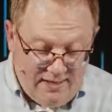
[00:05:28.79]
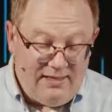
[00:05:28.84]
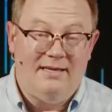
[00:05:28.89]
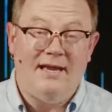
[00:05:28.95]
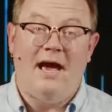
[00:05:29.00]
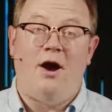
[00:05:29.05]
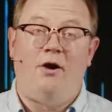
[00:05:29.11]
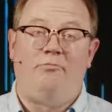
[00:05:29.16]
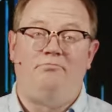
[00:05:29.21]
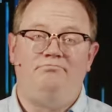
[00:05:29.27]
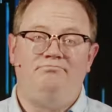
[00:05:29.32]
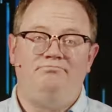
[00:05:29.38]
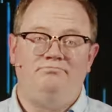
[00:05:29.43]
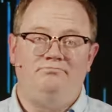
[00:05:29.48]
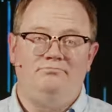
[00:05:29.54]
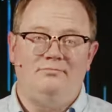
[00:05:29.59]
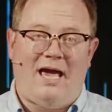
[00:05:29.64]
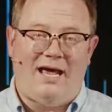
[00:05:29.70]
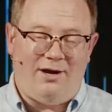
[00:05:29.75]
Now,
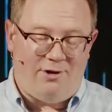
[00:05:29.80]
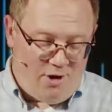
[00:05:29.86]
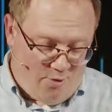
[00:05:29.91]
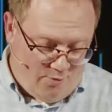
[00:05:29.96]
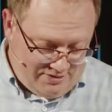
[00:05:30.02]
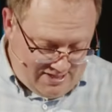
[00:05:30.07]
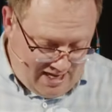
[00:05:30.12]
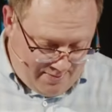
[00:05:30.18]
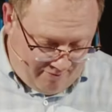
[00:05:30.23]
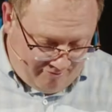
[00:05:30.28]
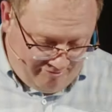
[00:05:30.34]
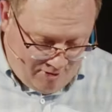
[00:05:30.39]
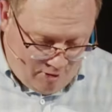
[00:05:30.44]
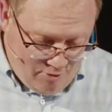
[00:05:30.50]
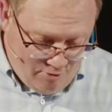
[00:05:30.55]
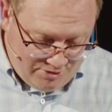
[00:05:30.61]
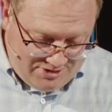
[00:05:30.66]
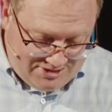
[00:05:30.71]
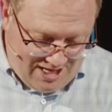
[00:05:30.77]
I don't know what type of
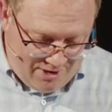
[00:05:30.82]
phones